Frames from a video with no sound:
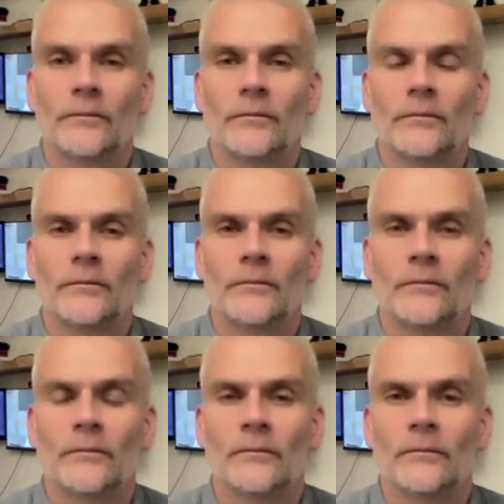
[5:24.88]

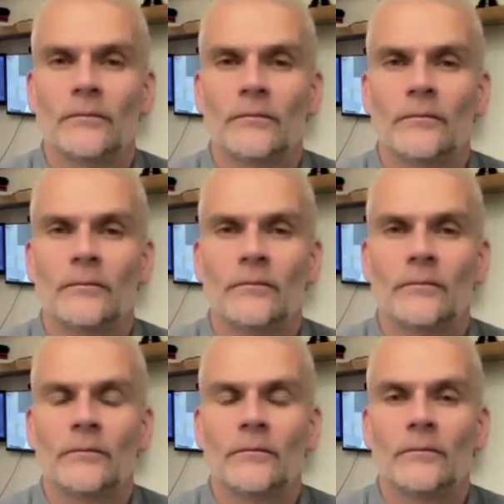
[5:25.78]

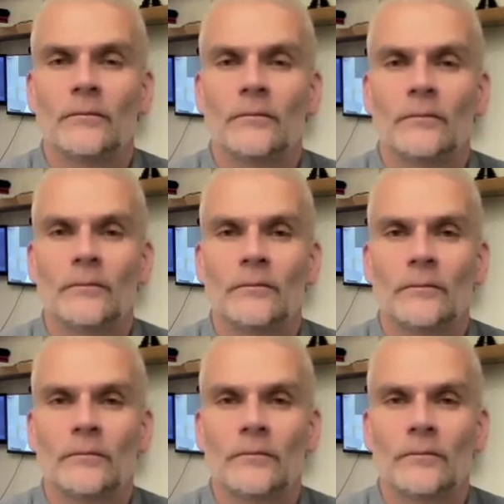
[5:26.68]

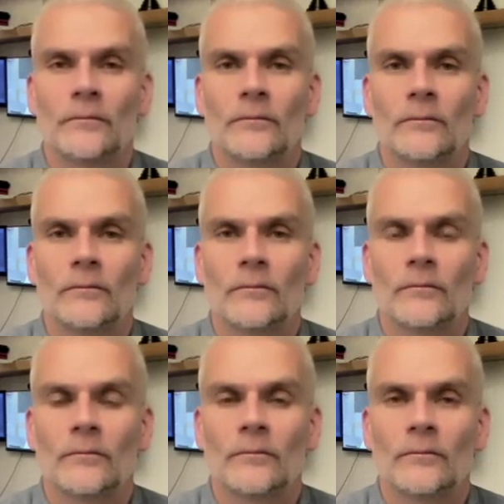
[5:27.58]

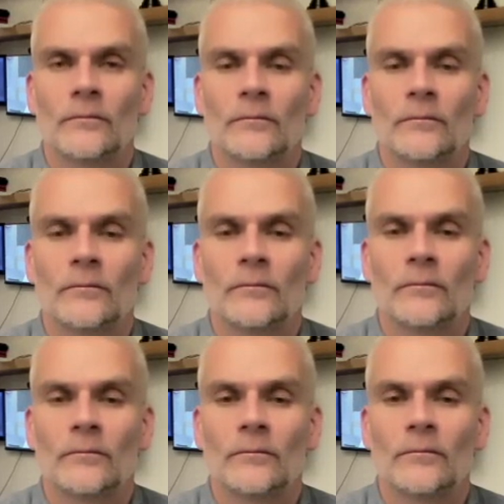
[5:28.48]

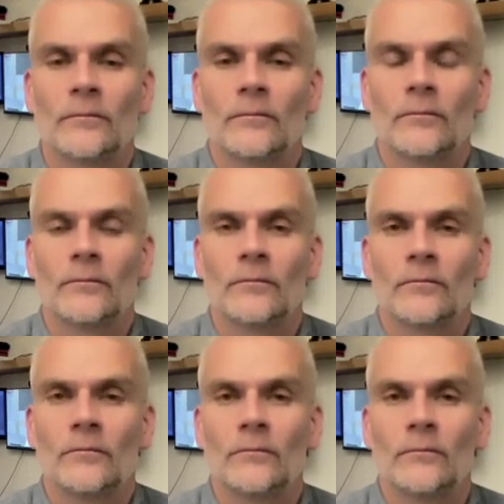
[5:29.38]

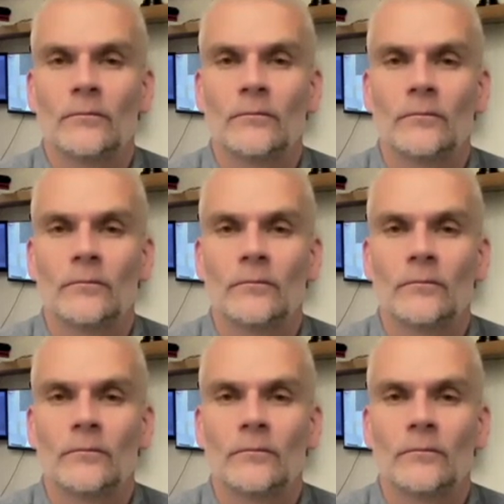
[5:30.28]
(silent)